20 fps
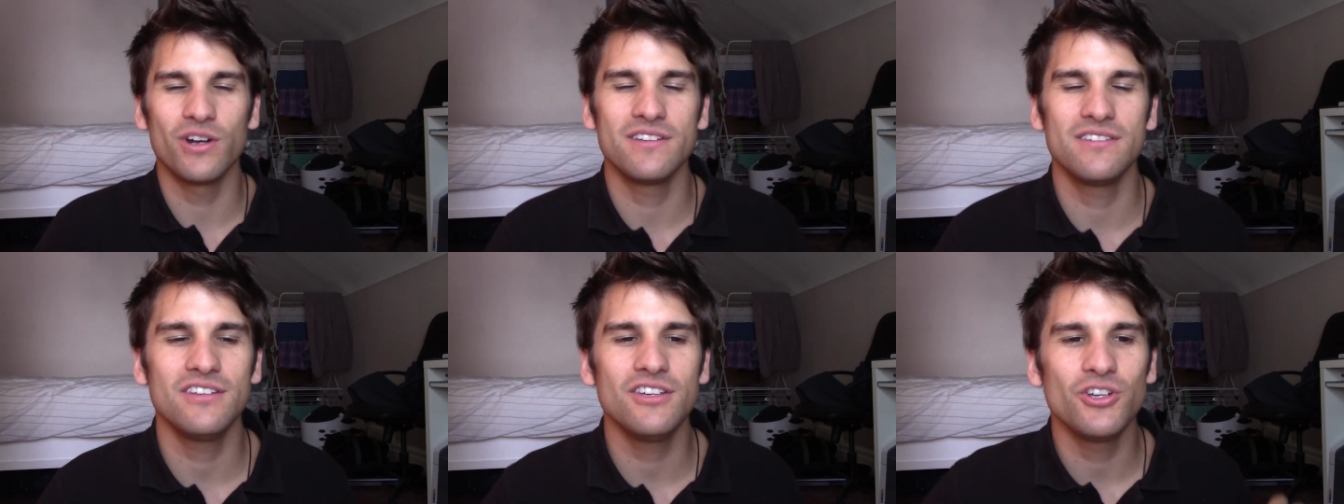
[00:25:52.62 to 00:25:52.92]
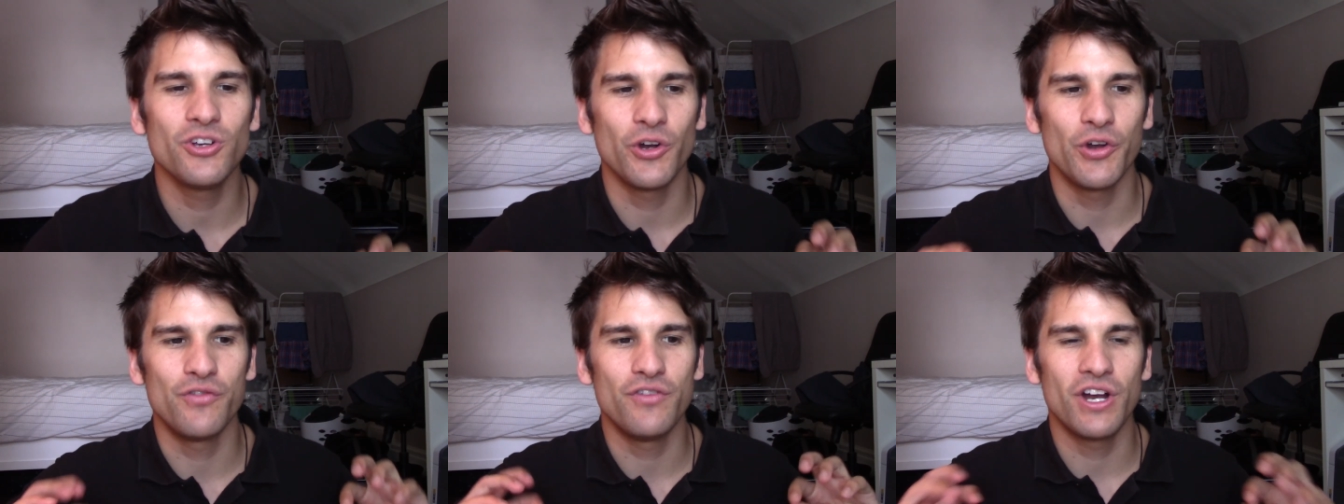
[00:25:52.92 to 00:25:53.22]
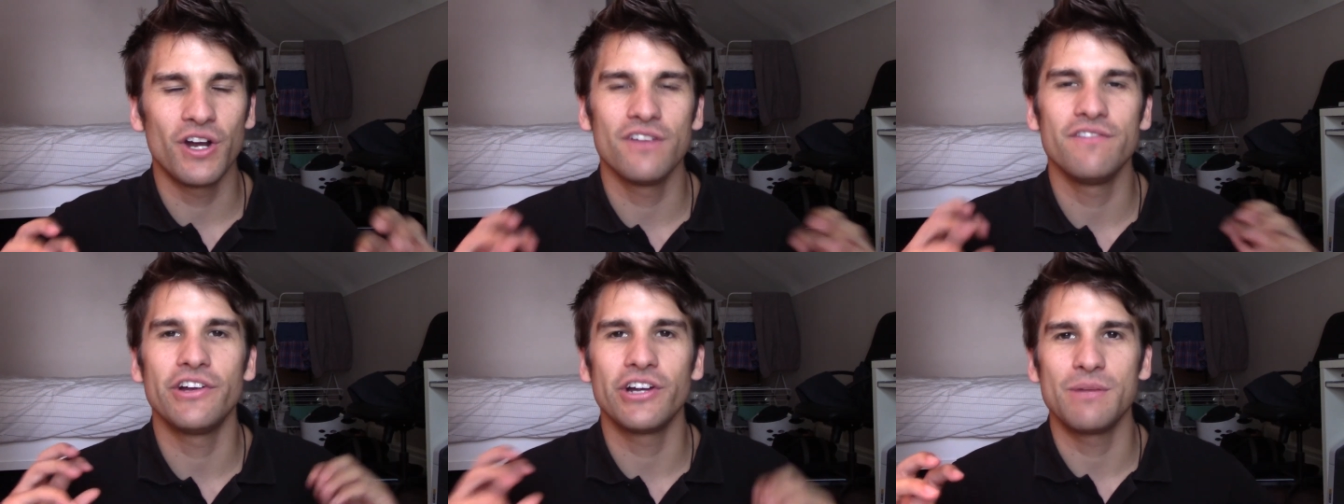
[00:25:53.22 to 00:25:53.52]
you're in a
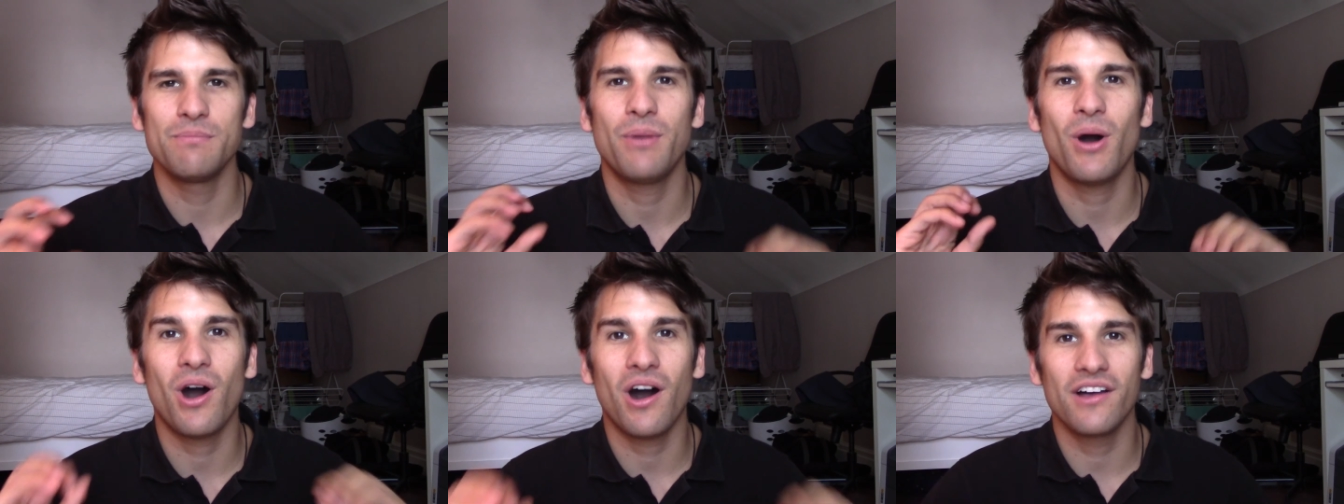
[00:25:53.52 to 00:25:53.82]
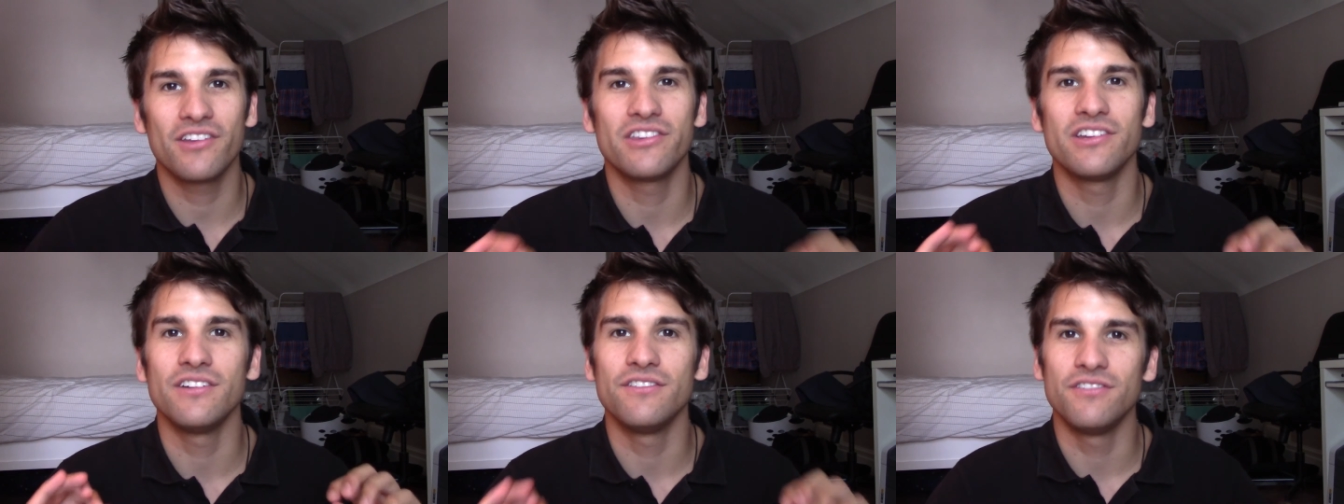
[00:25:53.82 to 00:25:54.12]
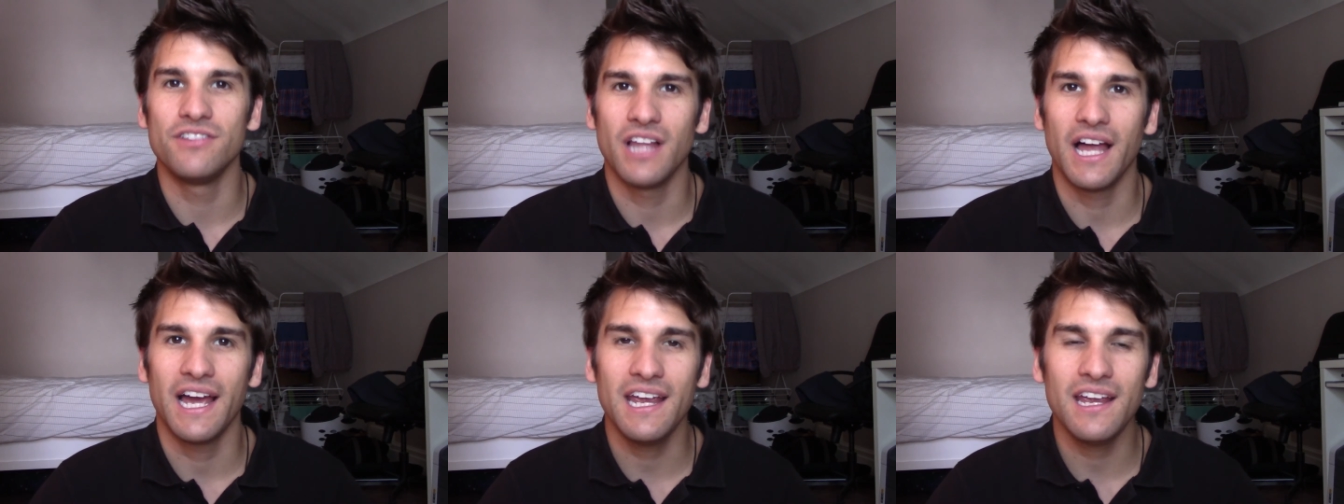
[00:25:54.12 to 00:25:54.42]
very, very positive
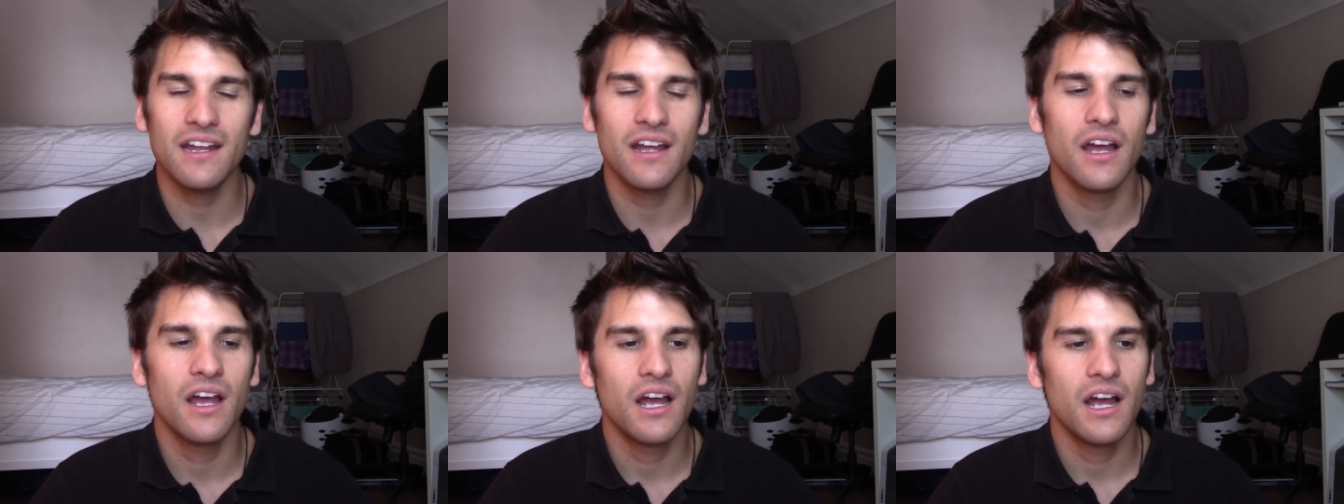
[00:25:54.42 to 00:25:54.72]
light.